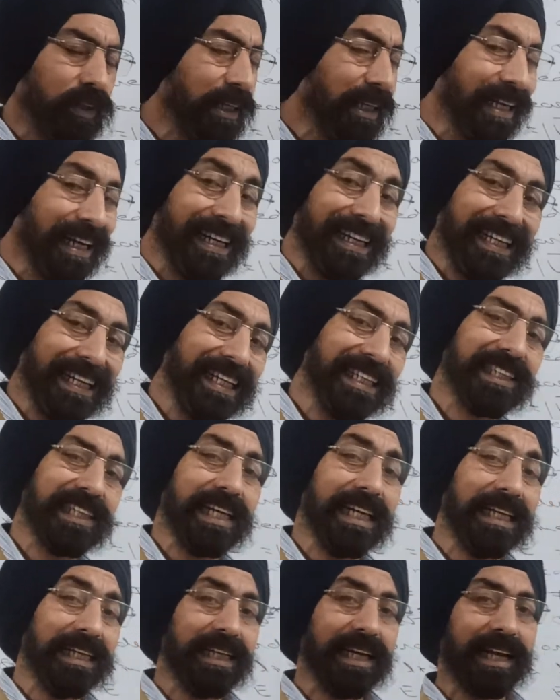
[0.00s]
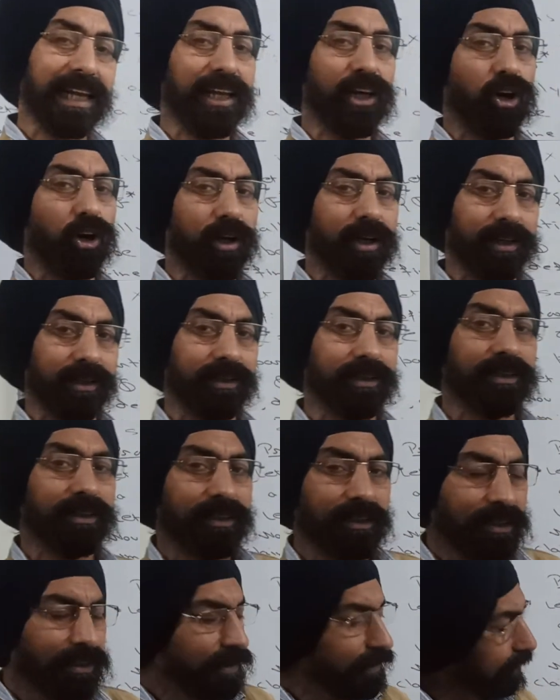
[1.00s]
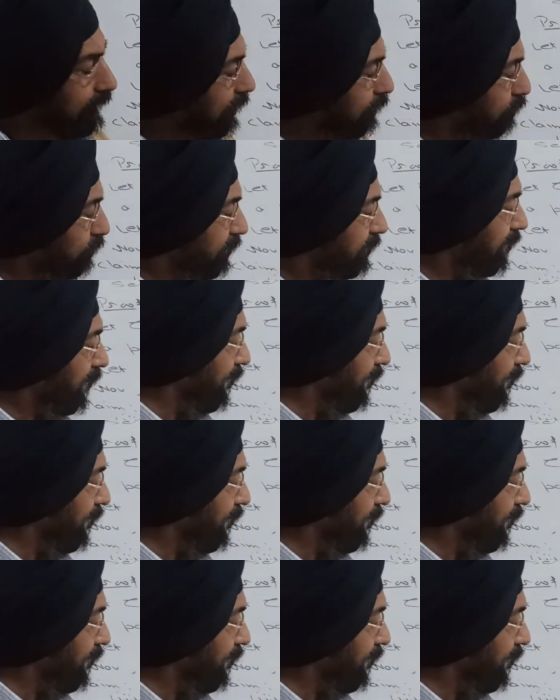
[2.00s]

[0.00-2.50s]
D and D is linearly ordered. That means